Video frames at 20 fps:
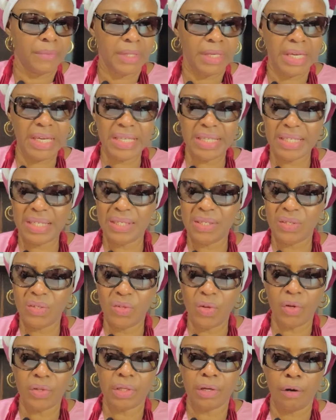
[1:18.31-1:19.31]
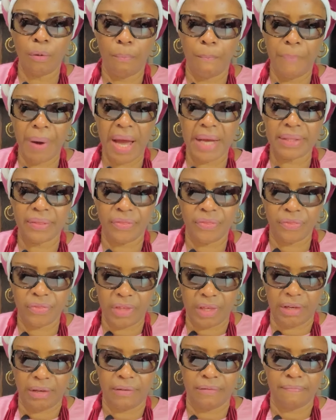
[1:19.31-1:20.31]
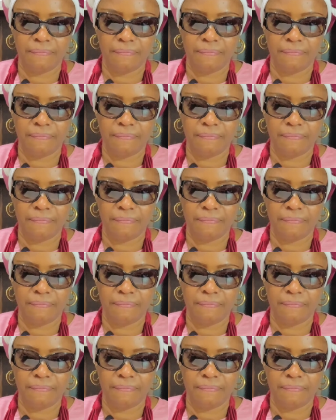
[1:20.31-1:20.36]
it is not a bad thing.